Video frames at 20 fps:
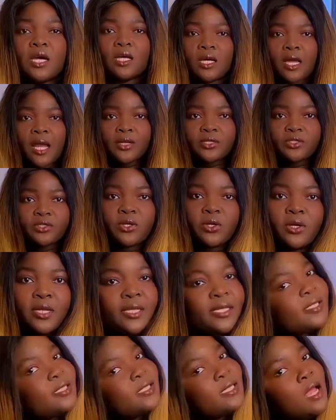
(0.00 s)
do you call
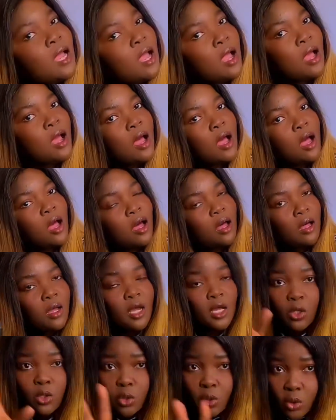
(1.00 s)
it,
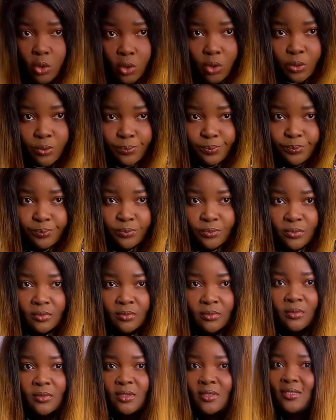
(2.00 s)
a glue
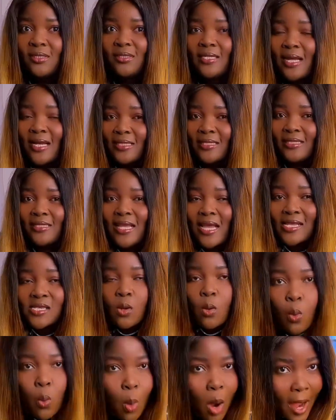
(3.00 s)
that
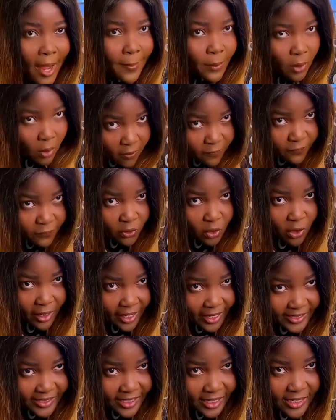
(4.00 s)
doesn't wipe off your
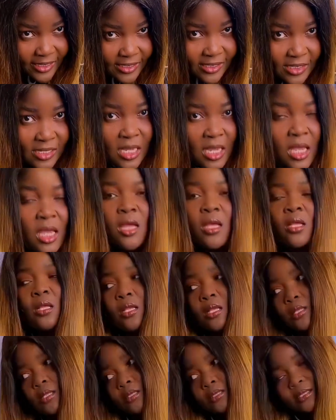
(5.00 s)
edges,
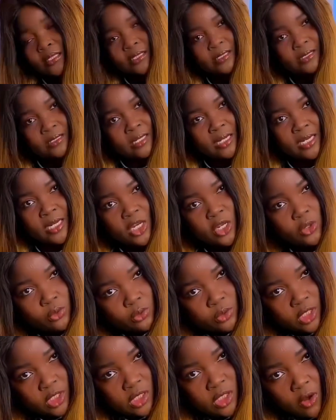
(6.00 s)
this is the new
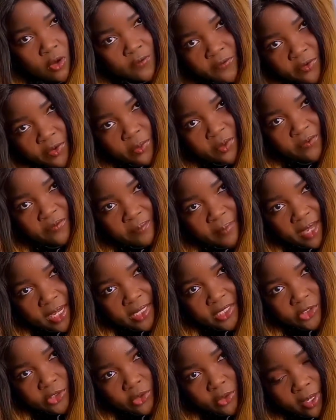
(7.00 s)
discovery we've
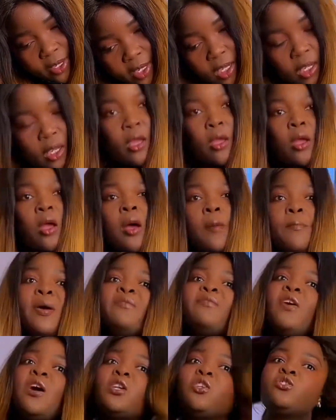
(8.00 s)
made. Okay, our
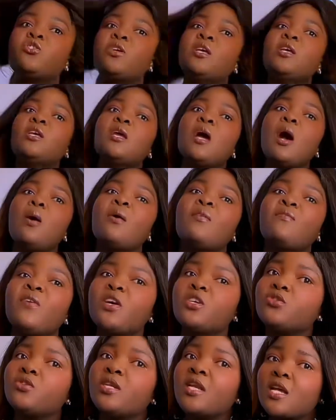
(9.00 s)
factory
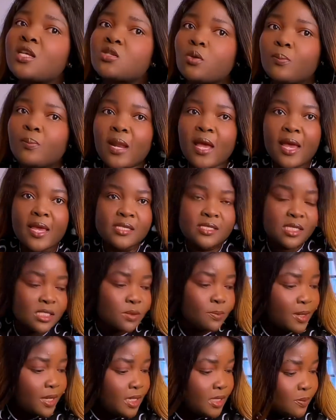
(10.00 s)
that supplies
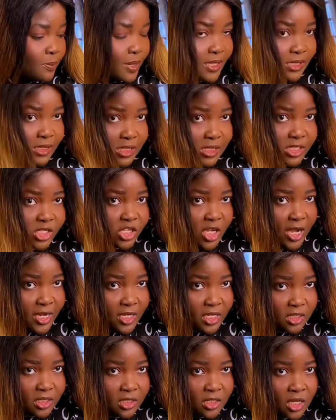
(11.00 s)
it is based in
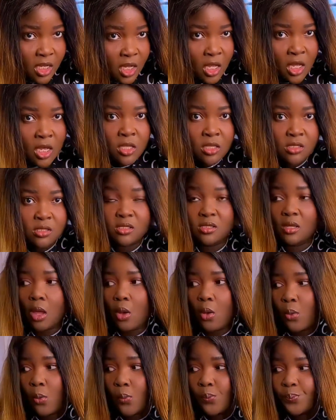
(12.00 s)
China.
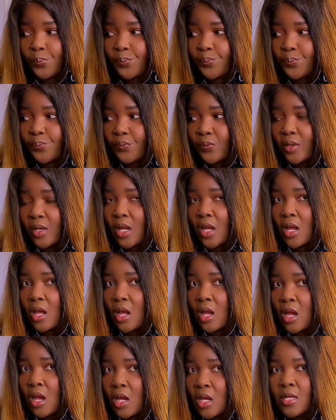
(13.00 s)
So
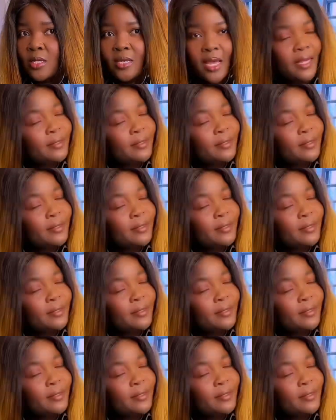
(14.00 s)
yeah, don't